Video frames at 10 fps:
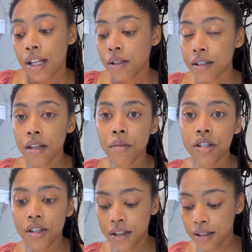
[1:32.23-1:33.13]
So as I
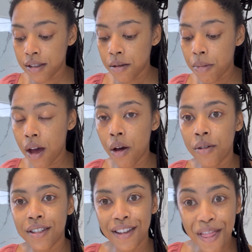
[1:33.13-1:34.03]
mentioned, this is
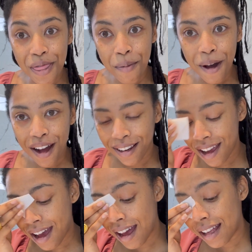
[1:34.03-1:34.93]
about the
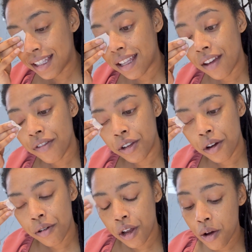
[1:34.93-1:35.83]
podcast. If you
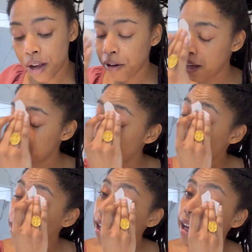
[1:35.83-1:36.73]
don't know, I created a
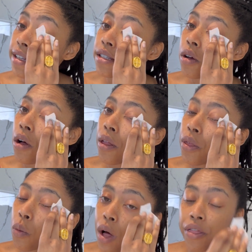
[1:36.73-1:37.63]
podcast called
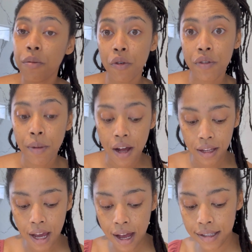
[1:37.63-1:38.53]
the Wellthy Moves
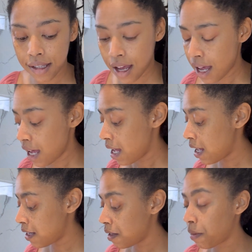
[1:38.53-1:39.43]
Podcast.
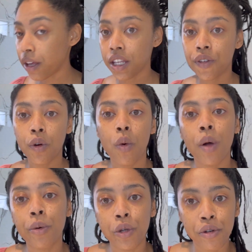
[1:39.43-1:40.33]
It is a place for
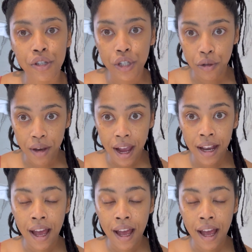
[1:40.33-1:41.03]
wellpreneurs to unite.